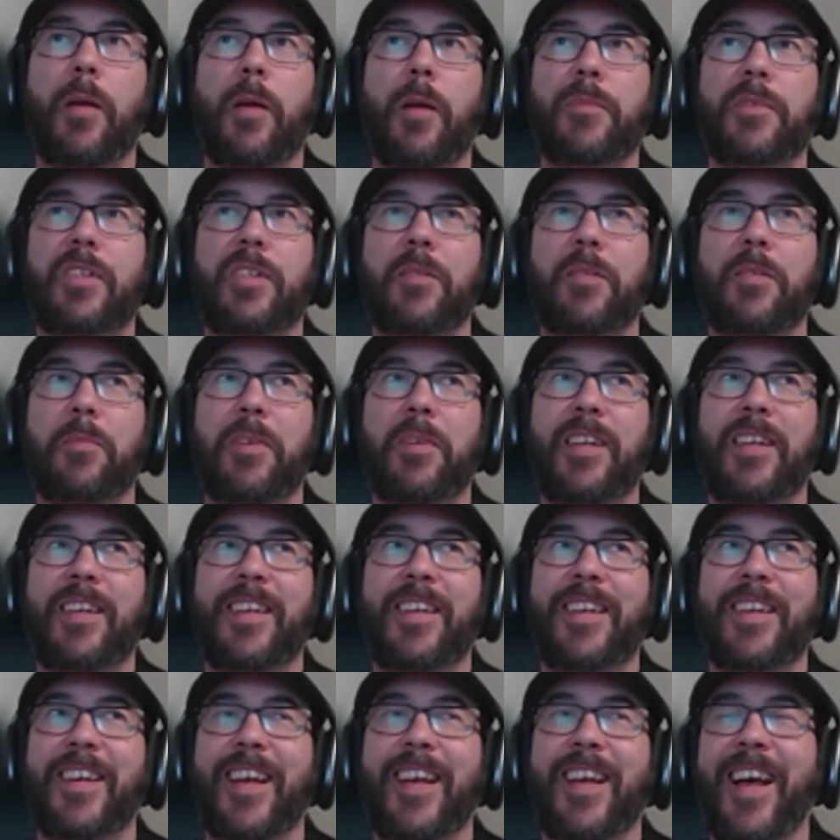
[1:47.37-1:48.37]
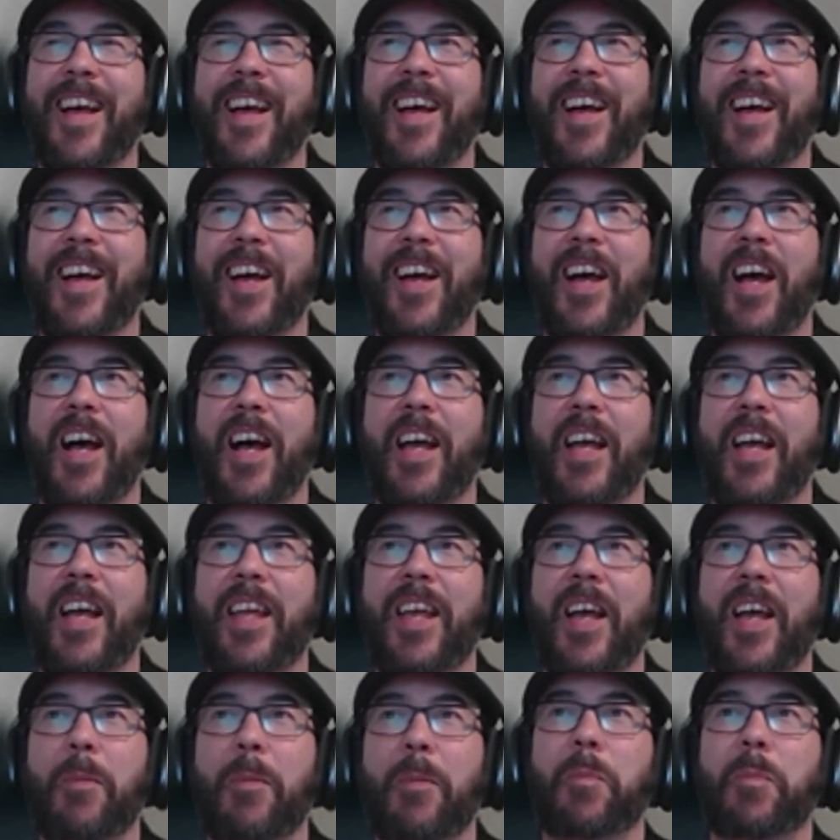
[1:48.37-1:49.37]
comes to me,
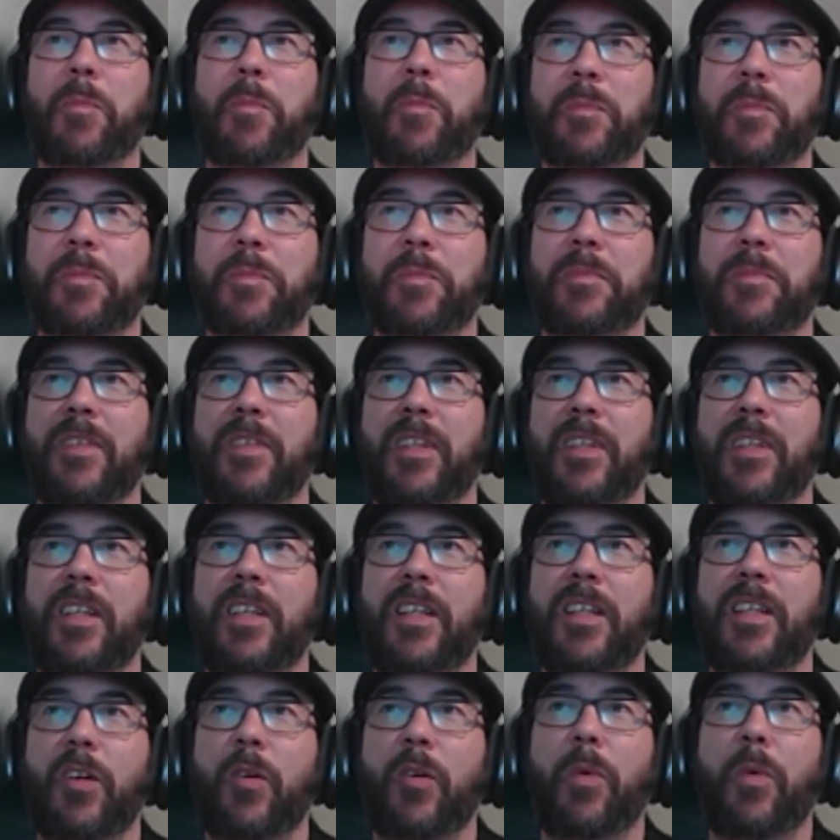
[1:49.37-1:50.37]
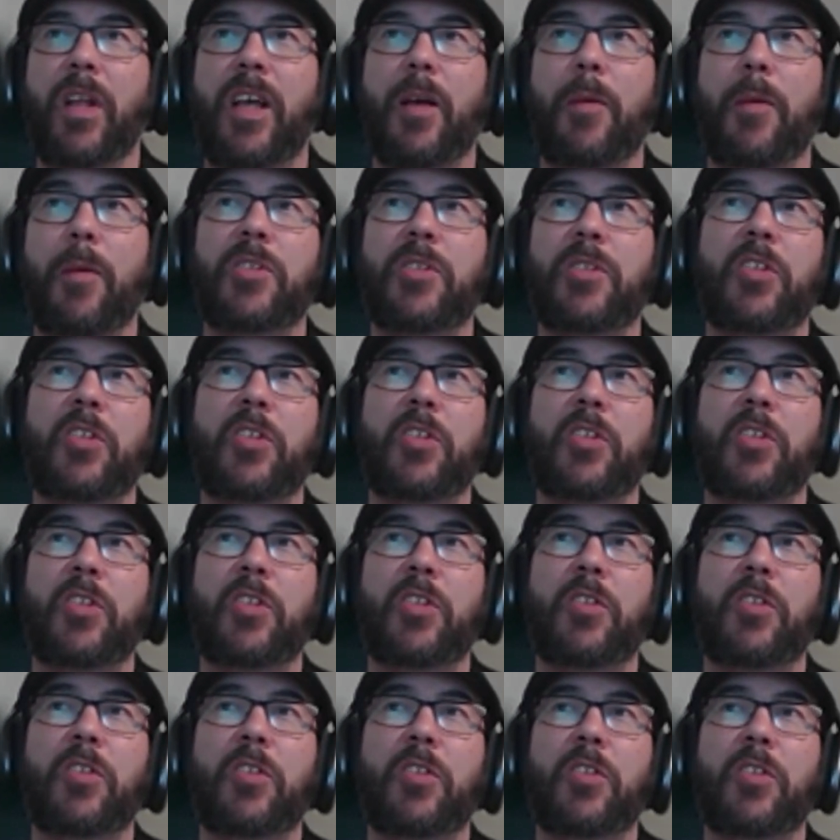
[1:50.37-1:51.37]
when it comes to
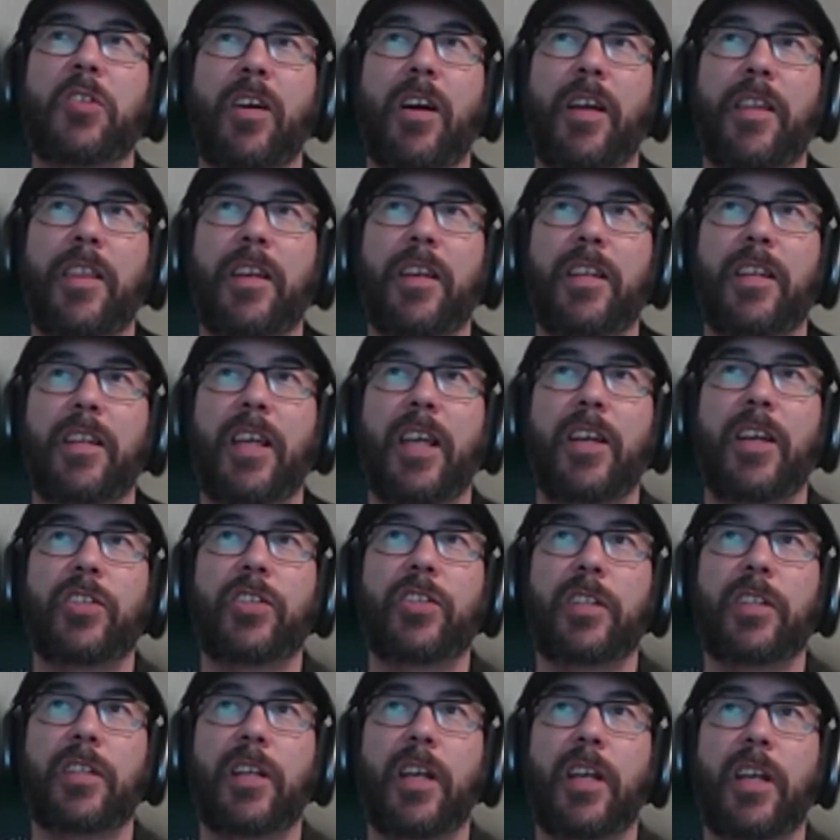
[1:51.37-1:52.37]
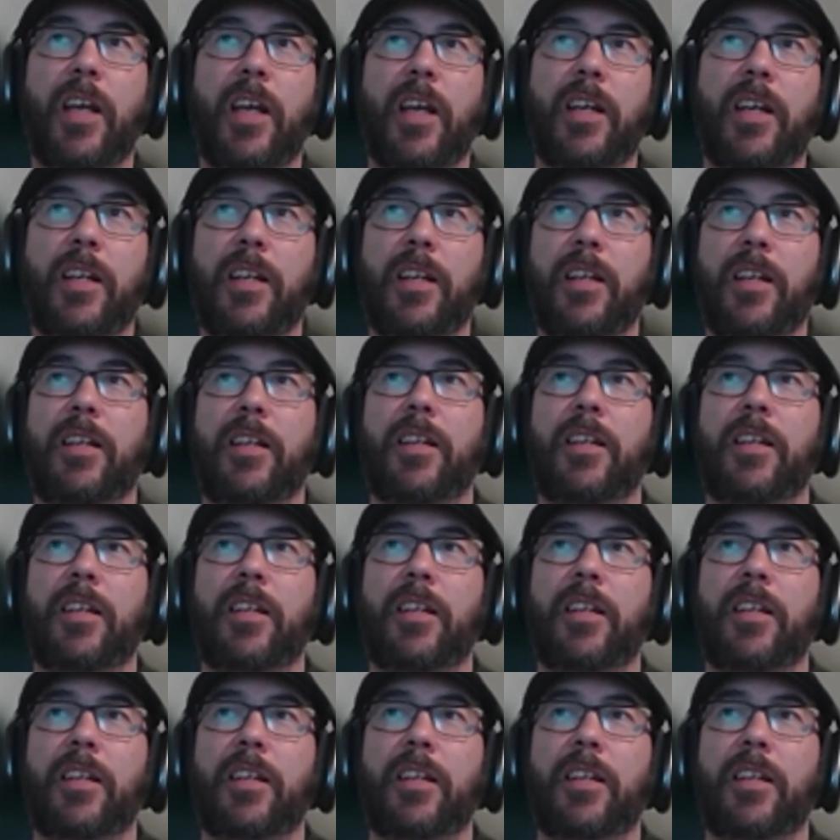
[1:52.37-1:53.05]
two-factor authentication and